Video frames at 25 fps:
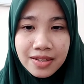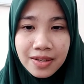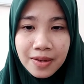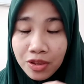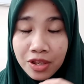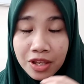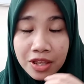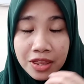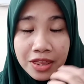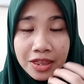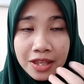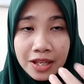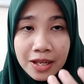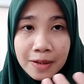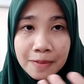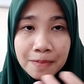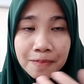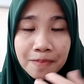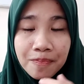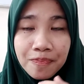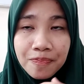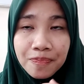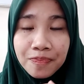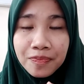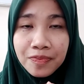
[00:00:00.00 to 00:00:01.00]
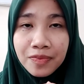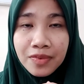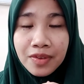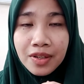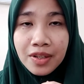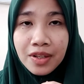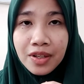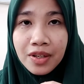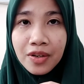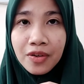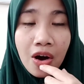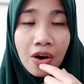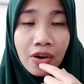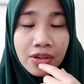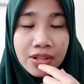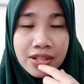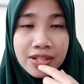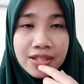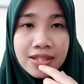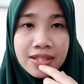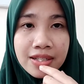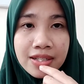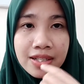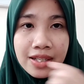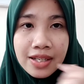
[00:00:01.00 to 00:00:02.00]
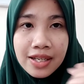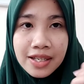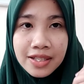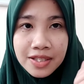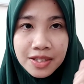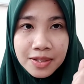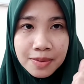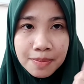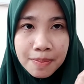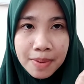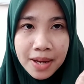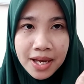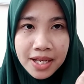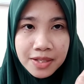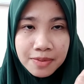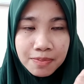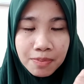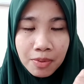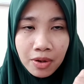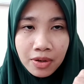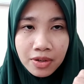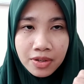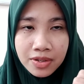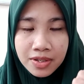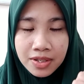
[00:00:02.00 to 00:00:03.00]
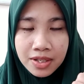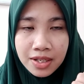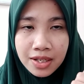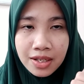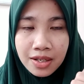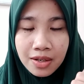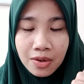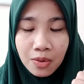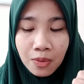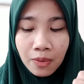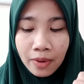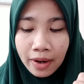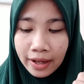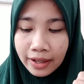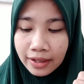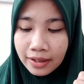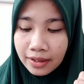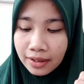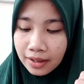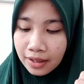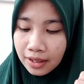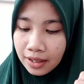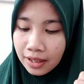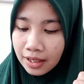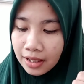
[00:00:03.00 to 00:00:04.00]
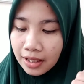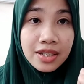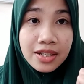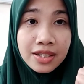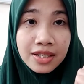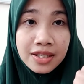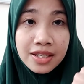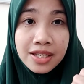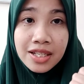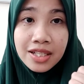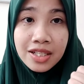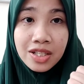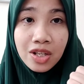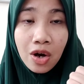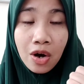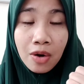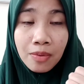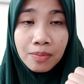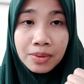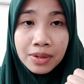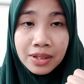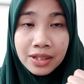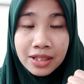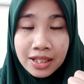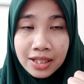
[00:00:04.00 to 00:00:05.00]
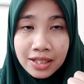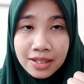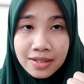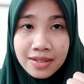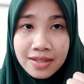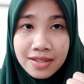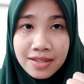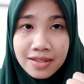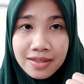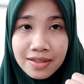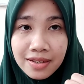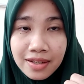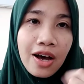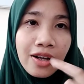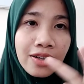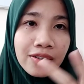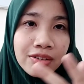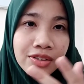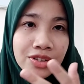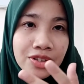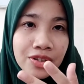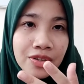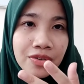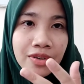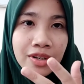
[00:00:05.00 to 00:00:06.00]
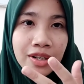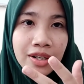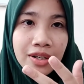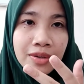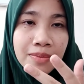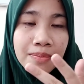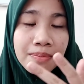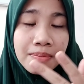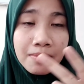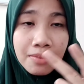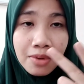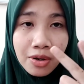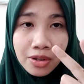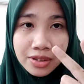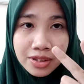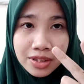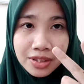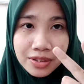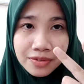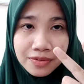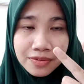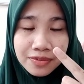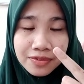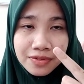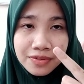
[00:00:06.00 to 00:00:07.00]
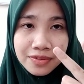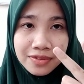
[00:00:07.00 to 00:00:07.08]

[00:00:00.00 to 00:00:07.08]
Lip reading: For the theme, honesty is the best policy 1, disobedience, ulterior motive.